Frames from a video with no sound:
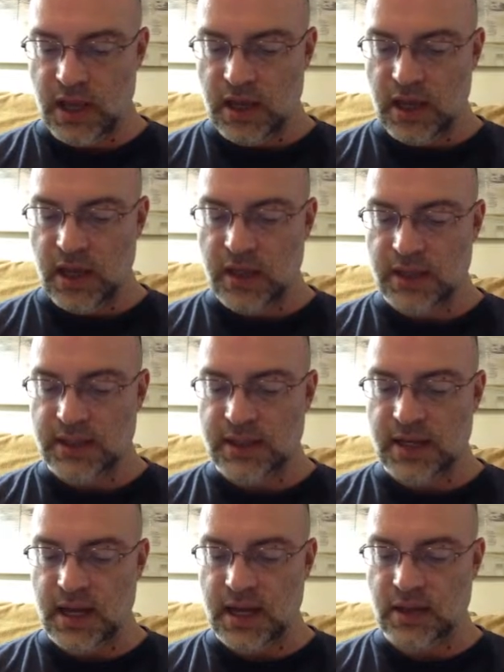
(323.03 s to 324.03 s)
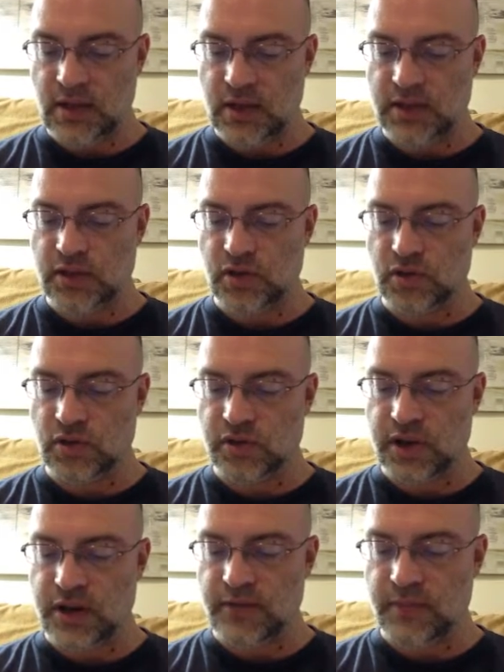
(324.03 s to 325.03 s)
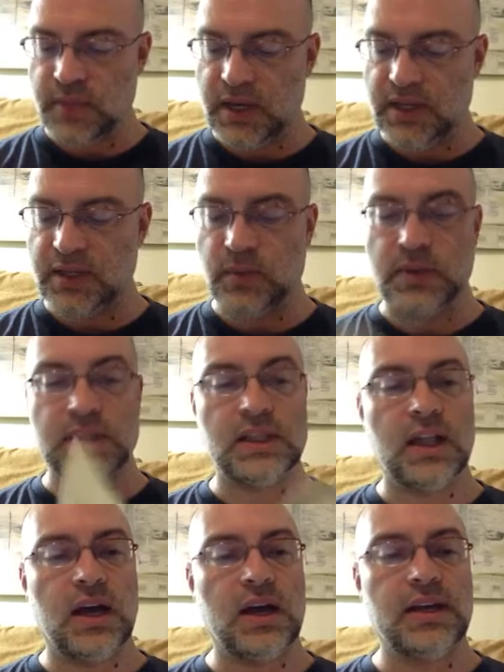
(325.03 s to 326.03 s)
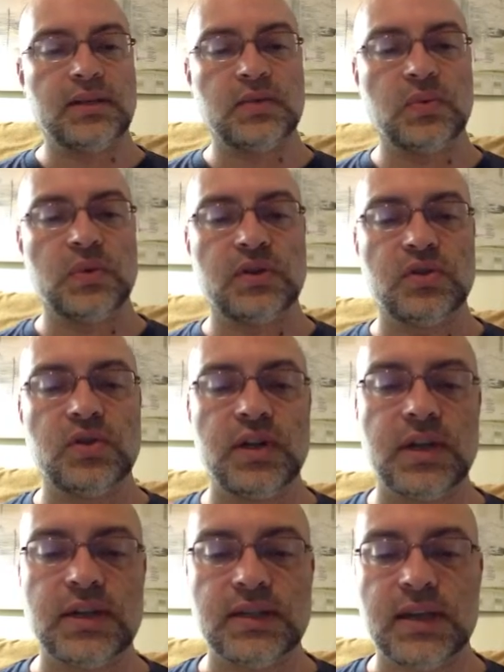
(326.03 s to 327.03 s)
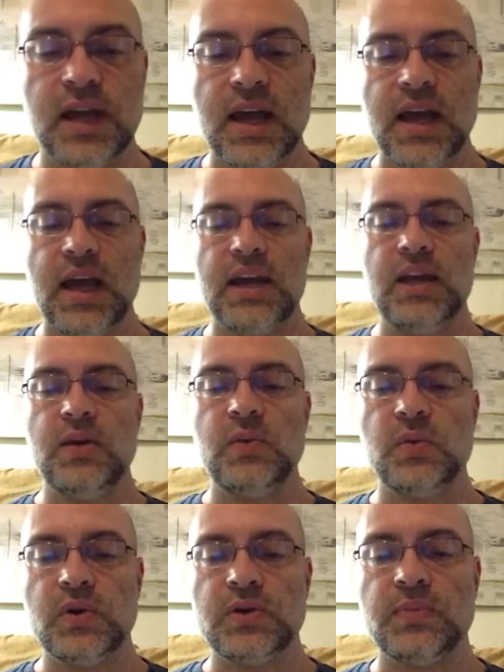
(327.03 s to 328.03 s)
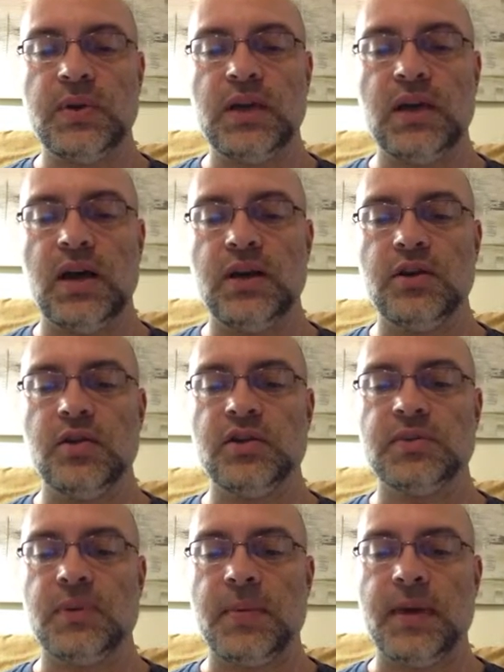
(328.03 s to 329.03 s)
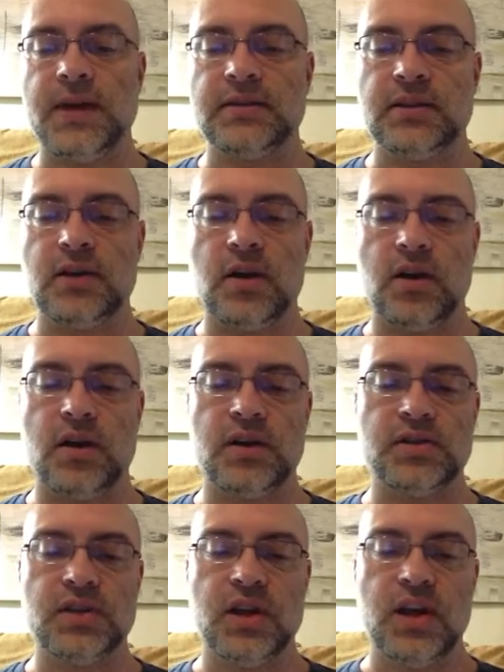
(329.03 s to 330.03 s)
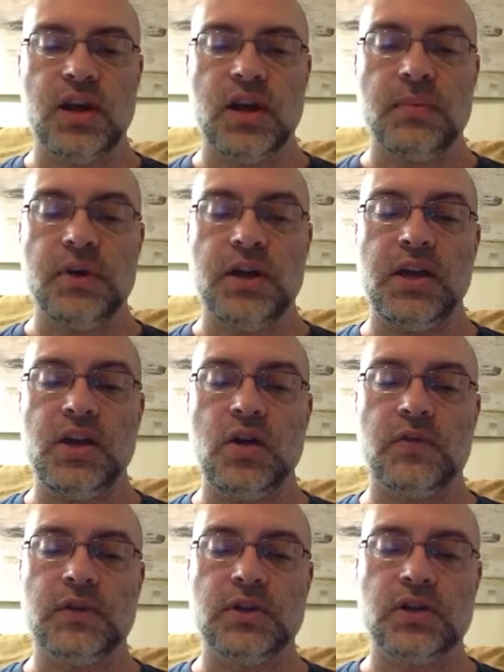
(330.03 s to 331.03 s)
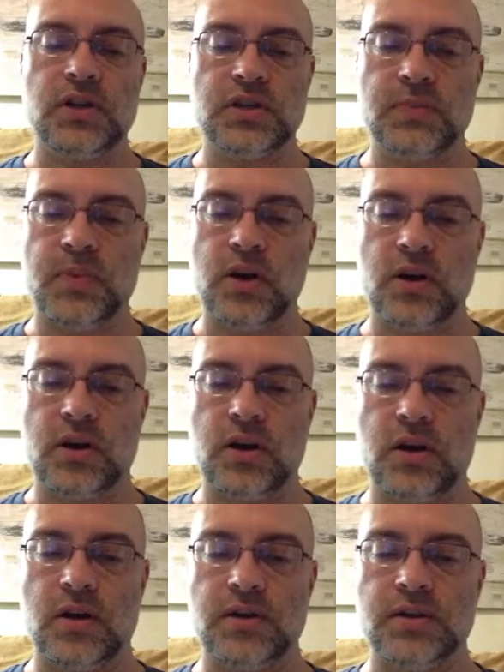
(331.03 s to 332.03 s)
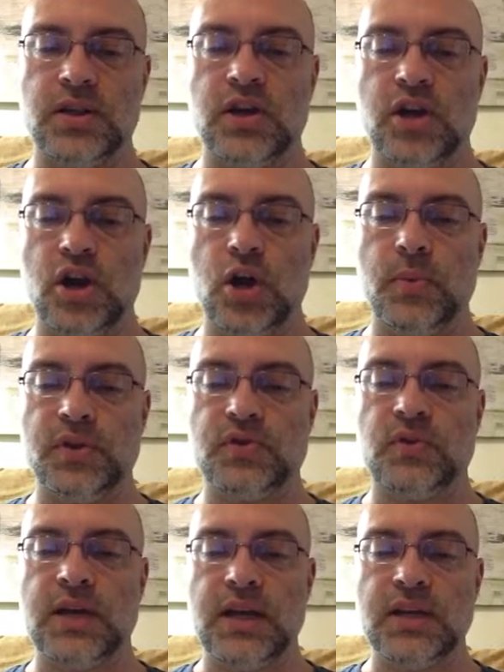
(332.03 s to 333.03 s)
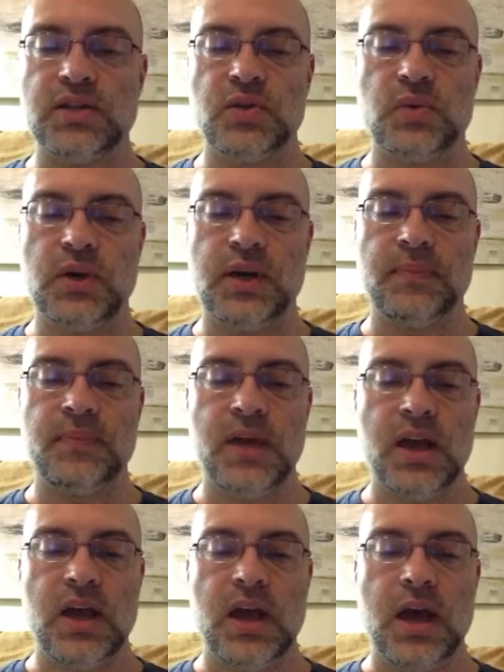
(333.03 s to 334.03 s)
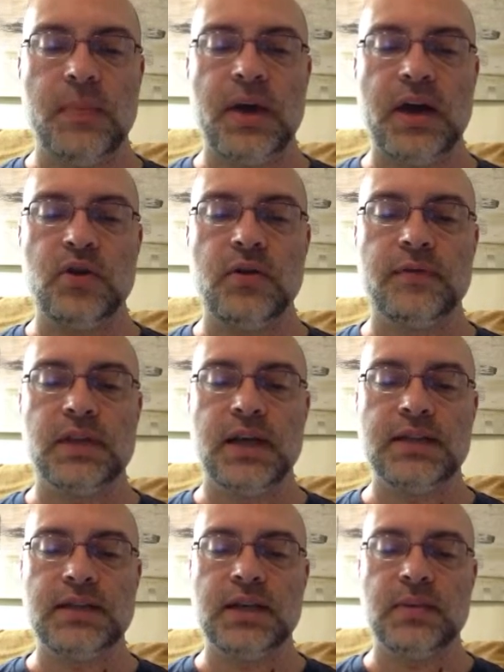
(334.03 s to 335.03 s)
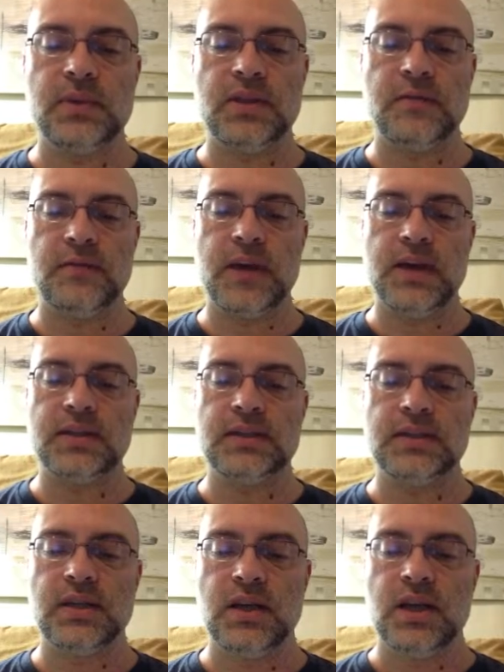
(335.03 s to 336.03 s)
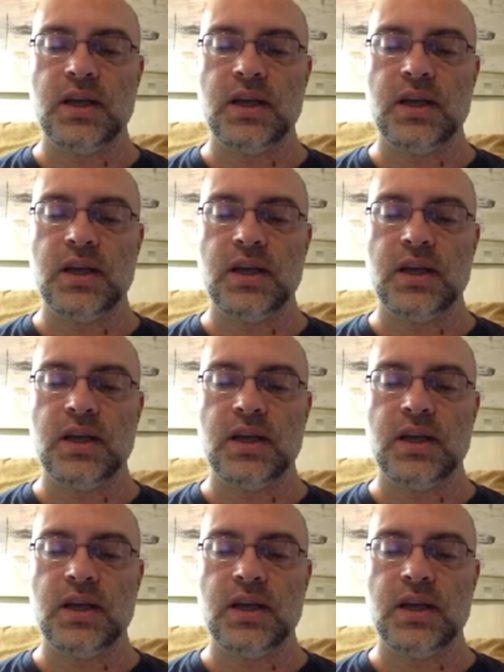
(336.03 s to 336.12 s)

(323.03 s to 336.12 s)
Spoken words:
Keith had stayed on Circle Drive because it was lined with trees, and he would be unnoticed by passing cars. But he overlooked parked cars, almost running into one. A battery of lights hit him in the face.